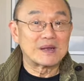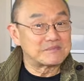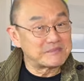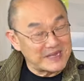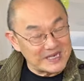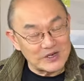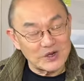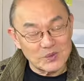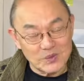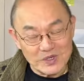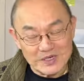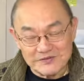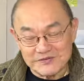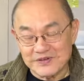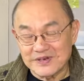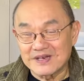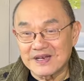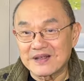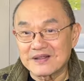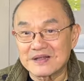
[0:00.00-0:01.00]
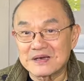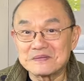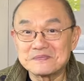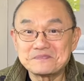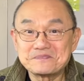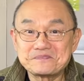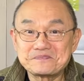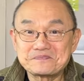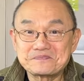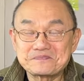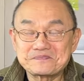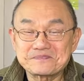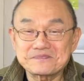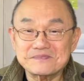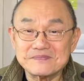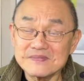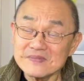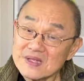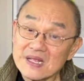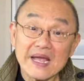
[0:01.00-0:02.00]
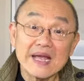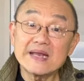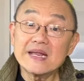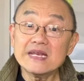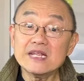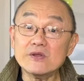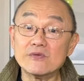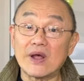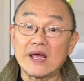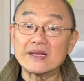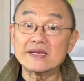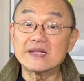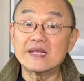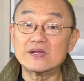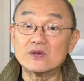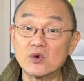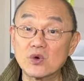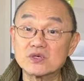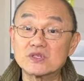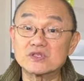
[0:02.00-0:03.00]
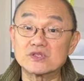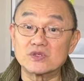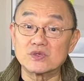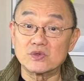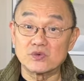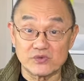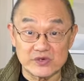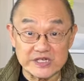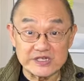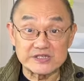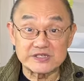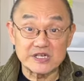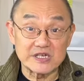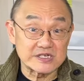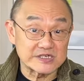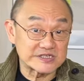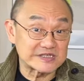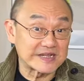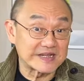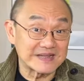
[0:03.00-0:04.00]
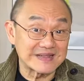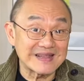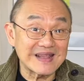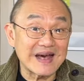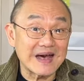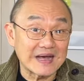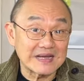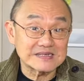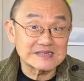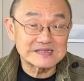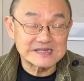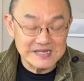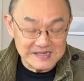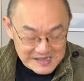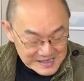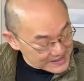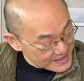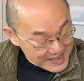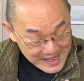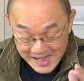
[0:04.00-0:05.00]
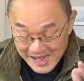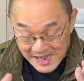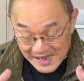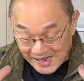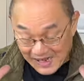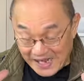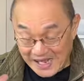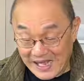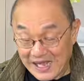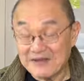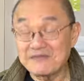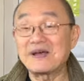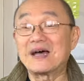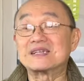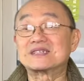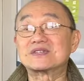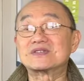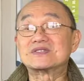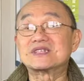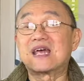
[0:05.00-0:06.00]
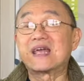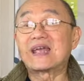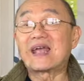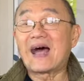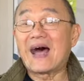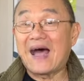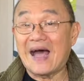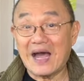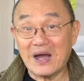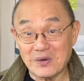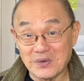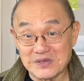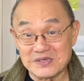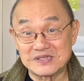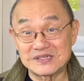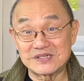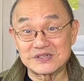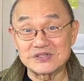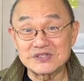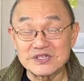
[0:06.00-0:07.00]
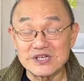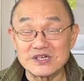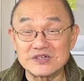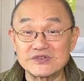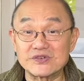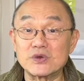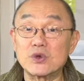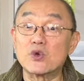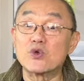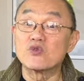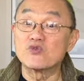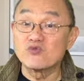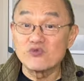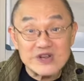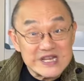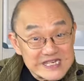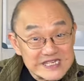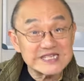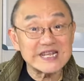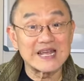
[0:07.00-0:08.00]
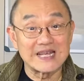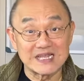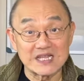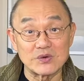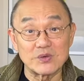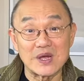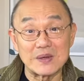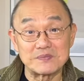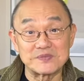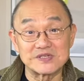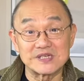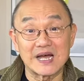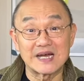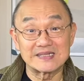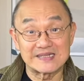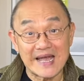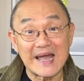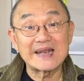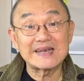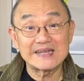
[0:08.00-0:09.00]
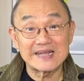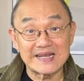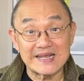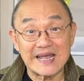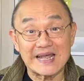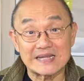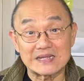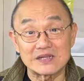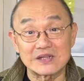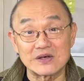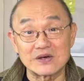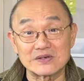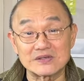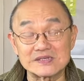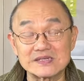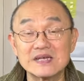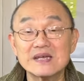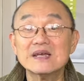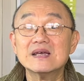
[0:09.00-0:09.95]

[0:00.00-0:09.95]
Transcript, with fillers: may not work for another. At any rate, in order to research their lasts, I have had to take hours to search through retailer websites and their catalogues,